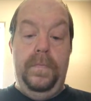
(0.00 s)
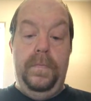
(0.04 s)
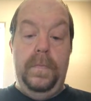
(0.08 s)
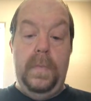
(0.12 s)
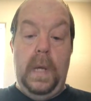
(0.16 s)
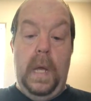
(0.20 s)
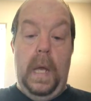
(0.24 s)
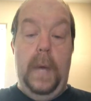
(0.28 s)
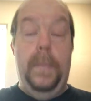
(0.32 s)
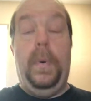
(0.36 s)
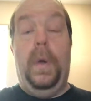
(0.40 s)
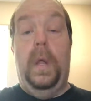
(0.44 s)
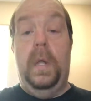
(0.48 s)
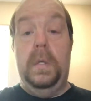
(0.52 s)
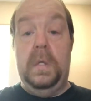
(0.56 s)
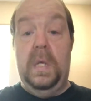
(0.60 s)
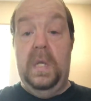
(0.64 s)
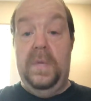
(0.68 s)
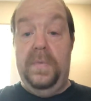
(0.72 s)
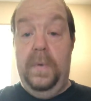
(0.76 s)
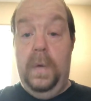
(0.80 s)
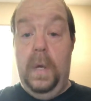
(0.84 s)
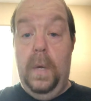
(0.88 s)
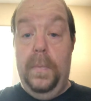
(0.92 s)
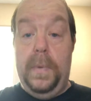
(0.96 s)
I
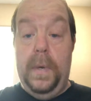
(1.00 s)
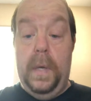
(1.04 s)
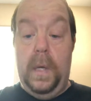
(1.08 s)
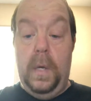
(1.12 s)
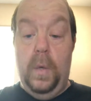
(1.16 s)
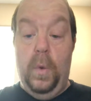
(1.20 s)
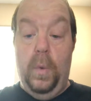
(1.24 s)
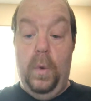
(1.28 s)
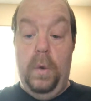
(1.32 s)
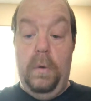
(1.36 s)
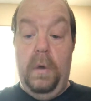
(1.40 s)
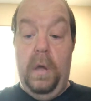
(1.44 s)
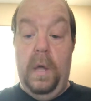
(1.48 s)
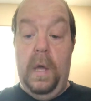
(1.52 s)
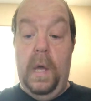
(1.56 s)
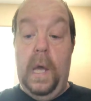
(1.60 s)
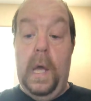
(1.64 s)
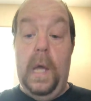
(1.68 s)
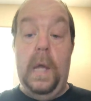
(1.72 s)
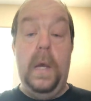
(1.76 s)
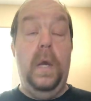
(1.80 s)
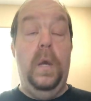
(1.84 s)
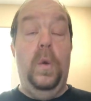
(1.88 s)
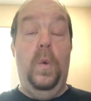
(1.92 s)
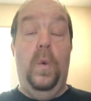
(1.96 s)
apologize for not being in order. I
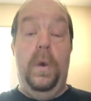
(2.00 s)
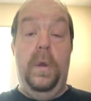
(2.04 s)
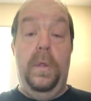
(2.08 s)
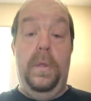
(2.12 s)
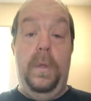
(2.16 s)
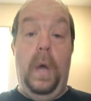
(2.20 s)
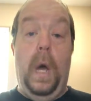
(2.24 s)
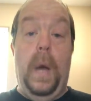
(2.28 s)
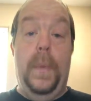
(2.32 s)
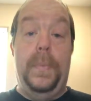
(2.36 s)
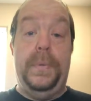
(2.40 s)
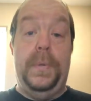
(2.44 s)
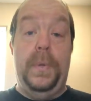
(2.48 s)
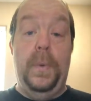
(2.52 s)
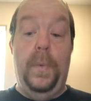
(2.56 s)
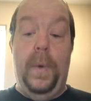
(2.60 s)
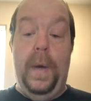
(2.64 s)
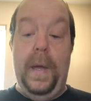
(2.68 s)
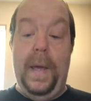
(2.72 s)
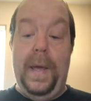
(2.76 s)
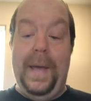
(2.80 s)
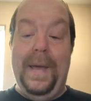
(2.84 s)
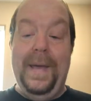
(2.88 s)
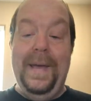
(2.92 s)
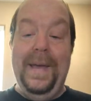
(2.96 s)
had it in order the opposite
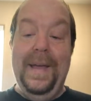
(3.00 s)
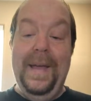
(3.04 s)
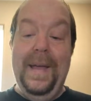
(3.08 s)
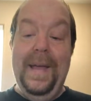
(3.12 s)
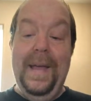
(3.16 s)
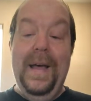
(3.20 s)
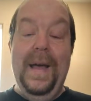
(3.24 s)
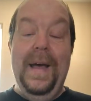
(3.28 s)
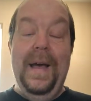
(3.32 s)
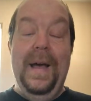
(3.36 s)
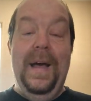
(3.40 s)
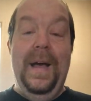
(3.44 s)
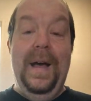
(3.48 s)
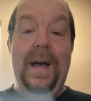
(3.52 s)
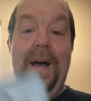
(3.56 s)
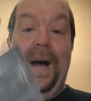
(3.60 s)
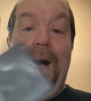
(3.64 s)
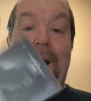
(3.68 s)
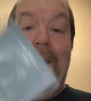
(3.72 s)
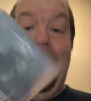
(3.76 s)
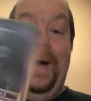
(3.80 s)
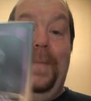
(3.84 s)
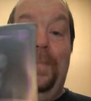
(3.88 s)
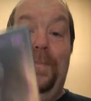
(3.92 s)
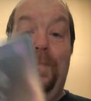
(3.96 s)
way.
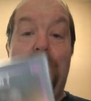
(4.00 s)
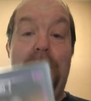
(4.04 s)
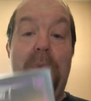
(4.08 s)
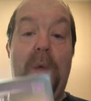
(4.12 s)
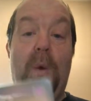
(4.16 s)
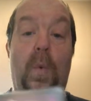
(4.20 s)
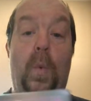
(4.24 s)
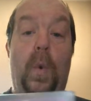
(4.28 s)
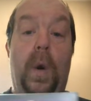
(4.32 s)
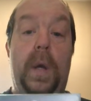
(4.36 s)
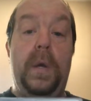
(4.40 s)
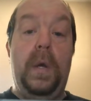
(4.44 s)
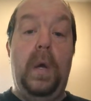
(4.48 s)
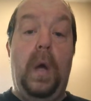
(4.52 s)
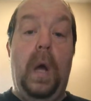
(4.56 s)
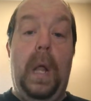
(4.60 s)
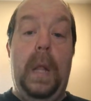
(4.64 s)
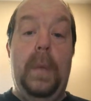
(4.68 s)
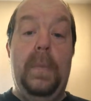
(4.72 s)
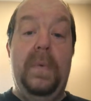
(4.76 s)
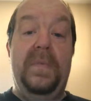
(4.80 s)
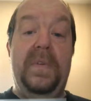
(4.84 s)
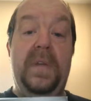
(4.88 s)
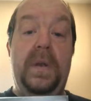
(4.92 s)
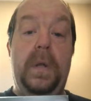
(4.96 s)
1
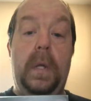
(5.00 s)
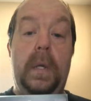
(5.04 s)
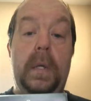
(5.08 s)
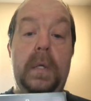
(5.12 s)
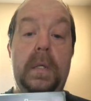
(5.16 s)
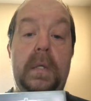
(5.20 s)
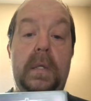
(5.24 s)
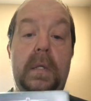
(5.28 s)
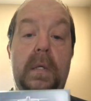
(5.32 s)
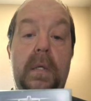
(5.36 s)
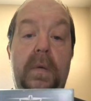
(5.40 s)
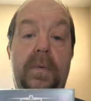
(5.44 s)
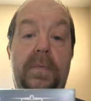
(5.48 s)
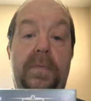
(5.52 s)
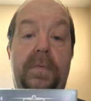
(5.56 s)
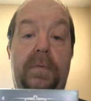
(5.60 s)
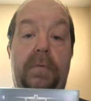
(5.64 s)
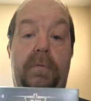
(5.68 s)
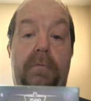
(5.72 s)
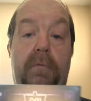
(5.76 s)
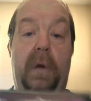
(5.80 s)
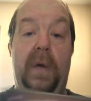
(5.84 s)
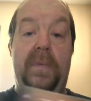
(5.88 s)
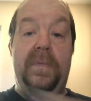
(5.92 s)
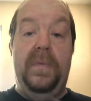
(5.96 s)
Golem of Indolence,
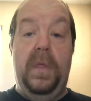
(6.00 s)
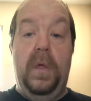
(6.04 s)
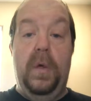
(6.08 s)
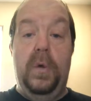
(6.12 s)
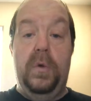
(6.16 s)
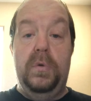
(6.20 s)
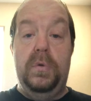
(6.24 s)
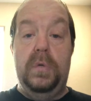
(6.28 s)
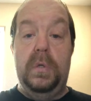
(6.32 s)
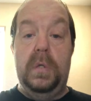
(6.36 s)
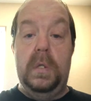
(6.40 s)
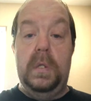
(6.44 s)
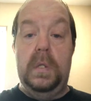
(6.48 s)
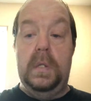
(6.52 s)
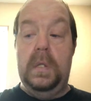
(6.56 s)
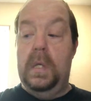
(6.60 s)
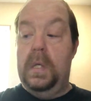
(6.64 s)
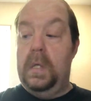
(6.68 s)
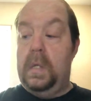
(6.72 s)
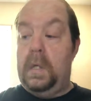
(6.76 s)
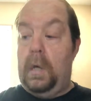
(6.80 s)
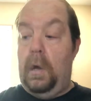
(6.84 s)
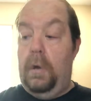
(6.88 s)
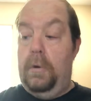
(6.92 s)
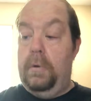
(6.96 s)
great for those
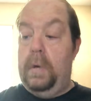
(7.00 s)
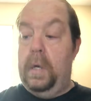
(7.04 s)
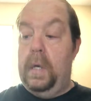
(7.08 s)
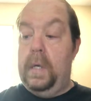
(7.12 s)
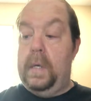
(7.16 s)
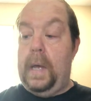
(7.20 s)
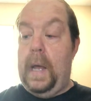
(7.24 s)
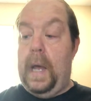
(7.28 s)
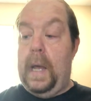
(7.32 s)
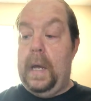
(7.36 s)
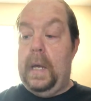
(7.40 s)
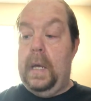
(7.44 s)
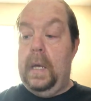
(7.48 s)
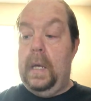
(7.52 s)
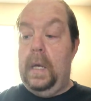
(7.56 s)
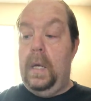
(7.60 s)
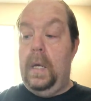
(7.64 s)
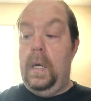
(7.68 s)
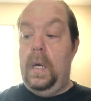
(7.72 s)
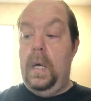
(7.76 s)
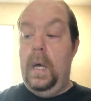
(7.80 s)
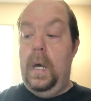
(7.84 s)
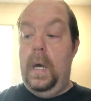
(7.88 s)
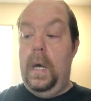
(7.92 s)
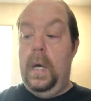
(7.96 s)
target
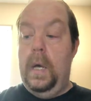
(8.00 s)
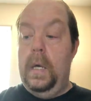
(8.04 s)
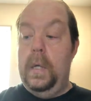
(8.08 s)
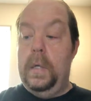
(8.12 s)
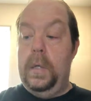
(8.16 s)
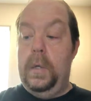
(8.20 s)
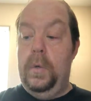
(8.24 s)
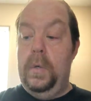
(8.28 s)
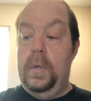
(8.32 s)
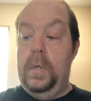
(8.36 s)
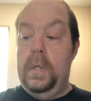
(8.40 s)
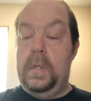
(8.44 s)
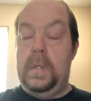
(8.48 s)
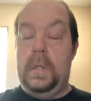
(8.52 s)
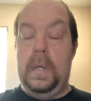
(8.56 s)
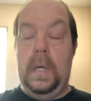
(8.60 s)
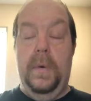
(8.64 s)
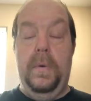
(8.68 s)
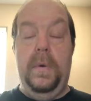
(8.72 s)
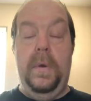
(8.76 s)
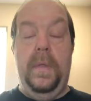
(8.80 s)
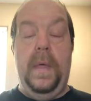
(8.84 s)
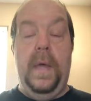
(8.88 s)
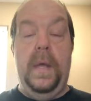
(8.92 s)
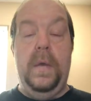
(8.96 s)
attacking units, to get
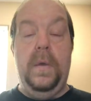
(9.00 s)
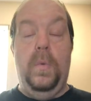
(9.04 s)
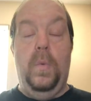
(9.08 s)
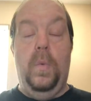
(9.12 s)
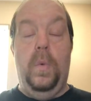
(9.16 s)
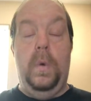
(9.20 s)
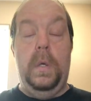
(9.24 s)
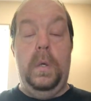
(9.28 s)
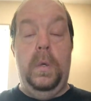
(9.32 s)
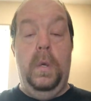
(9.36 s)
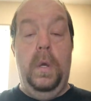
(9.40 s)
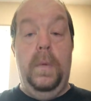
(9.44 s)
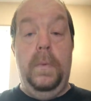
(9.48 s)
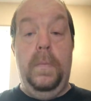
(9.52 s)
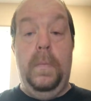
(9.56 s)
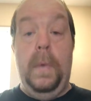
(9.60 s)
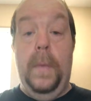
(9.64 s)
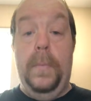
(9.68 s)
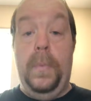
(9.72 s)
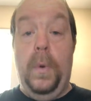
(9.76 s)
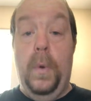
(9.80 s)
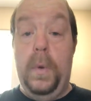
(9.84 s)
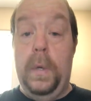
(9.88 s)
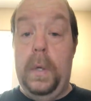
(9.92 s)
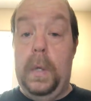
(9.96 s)
rid of that unit my
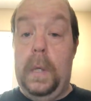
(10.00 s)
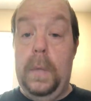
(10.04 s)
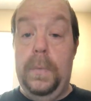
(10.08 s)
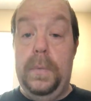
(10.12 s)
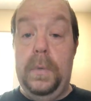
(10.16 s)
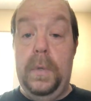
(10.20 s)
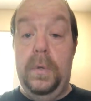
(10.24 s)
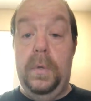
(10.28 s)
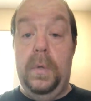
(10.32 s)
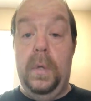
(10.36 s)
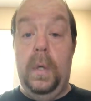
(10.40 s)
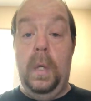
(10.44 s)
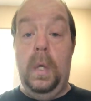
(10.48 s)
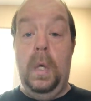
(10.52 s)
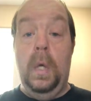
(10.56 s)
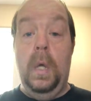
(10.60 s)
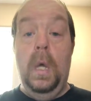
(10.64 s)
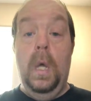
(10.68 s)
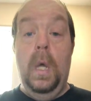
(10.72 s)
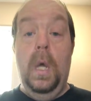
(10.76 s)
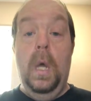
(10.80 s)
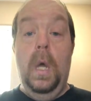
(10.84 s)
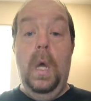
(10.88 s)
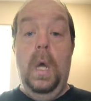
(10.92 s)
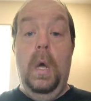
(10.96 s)
opponent keeps using,
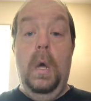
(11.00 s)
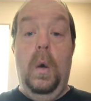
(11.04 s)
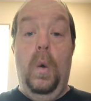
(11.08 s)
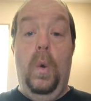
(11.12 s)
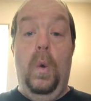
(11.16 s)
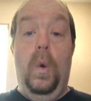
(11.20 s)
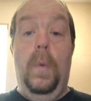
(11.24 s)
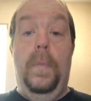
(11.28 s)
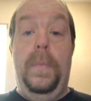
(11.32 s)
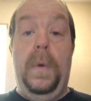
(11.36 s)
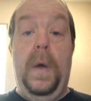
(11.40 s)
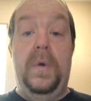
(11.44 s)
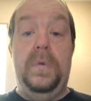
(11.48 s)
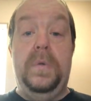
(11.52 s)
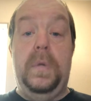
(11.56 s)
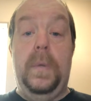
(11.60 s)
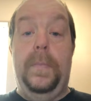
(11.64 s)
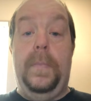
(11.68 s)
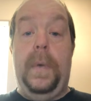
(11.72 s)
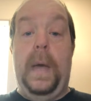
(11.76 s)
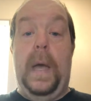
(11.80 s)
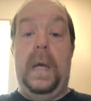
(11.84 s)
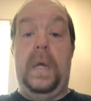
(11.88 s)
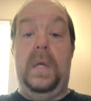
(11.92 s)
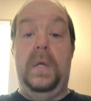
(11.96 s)
or bouncing
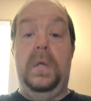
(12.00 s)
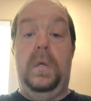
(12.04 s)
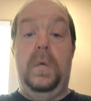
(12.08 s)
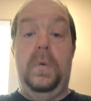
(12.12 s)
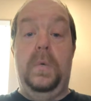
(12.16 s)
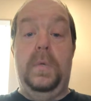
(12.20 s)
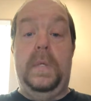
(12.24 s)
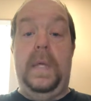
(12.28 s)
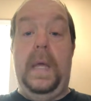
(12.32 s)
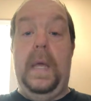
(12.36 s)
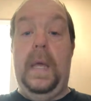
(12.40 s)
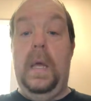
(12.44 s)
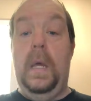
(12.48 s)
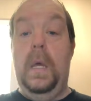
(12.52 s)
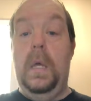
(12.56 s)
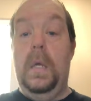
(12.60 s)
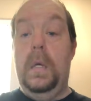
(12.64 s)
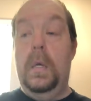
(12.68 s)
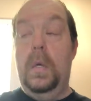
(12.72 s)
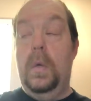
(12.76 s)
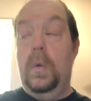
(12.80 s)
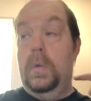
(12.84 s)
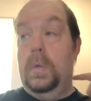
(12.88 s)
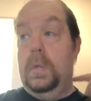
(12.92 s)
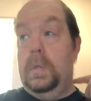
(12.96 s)
back into his
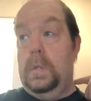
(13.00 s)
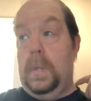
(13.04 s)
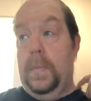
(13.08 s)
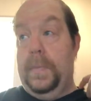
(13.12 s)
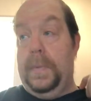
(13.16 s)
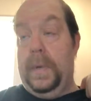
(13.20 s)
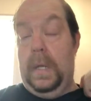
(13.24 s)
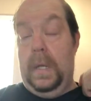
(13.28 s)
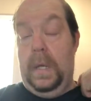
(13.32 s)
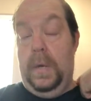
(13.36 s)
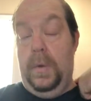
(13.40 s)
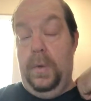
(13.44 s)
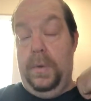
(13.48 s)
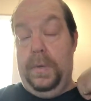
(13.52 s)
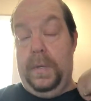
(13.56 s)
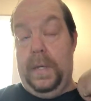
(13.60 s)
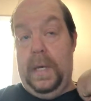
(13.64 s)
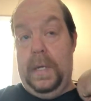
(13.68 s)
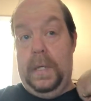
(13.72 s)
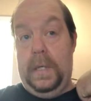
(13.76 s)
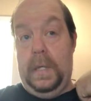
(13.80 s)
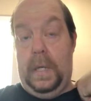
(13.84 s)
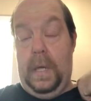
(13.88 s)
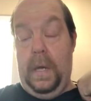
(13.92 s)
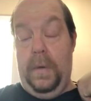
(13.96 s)
hand, or something along those
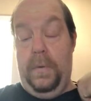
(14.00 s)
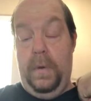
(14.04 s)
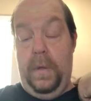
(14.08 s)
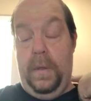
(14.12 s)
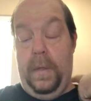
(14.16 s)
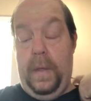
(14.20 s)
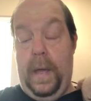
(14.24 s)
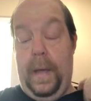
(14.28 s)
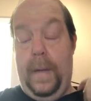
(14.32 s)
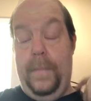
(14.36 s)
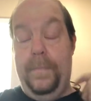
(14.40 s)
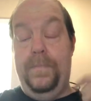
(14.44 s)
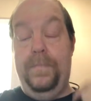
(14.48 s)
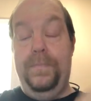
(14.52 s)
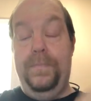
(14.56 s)
lines to get rid of that.